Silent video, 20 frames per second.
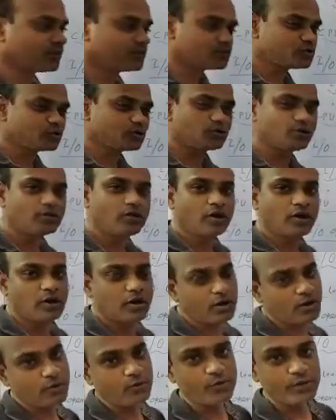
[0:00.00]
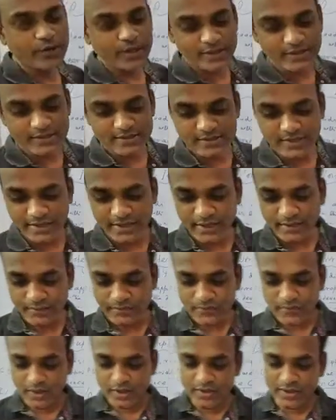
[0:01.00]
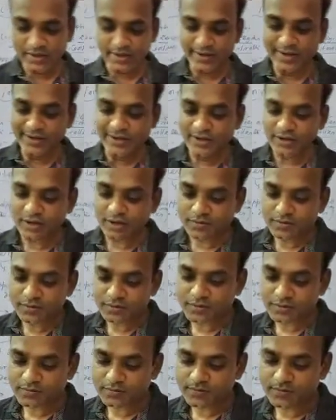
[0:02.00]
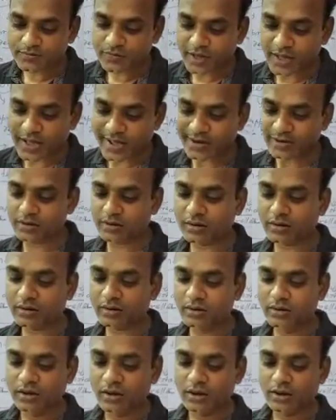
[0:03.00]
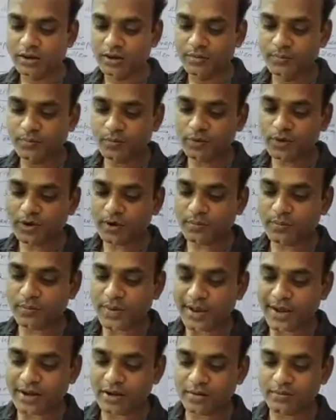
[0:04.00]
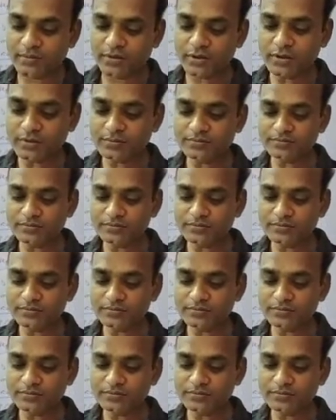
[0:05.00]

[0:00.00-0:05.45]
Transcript: So we can say that interrupt are the important part of the